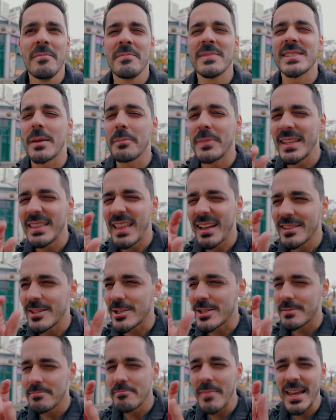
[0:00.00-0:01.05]
something that
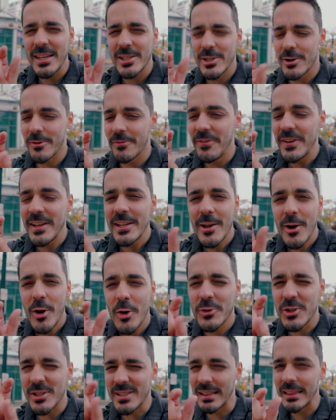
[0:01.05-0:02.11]
just makes your
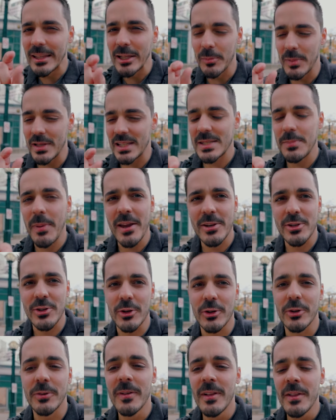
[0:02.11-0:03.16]
video just a little bit
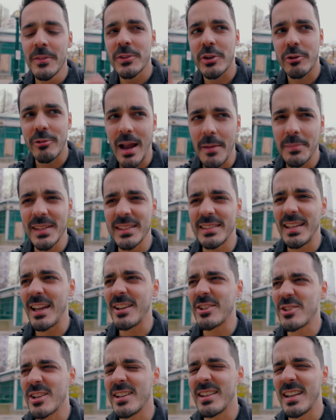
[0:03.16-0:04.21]
special to grab the
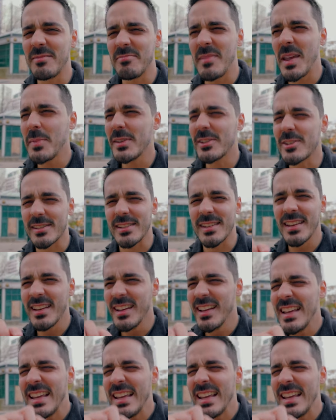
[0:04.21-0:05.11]
attention and maybe just